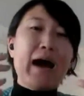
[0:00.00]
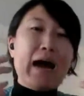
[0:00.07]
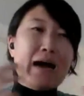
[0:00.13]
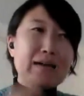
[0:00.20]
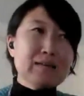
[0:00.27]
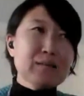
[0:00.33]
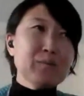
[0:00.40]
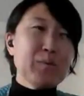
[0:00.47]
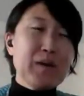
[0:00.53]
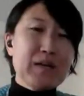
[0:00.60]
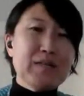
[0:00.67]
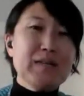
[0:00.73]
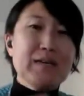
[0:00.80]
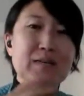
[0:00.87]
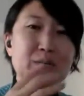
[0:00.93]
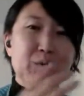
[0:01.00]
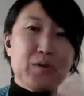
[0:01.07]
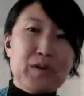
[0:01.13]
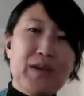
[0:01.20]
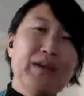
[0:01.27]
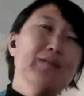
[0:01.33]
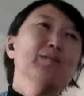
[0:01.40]
as well as
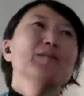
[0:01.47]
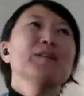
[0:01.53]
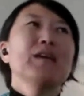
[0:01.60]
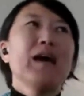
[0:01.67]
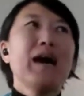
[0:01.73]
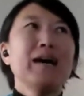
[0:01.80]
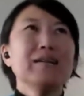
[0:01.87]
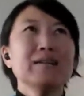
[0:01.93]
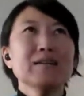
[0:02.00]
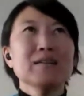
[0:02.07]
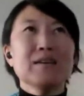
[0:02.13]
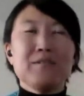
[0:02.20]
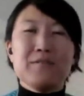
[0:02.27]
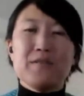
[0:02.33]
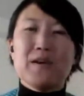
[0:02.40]
you can't really handle if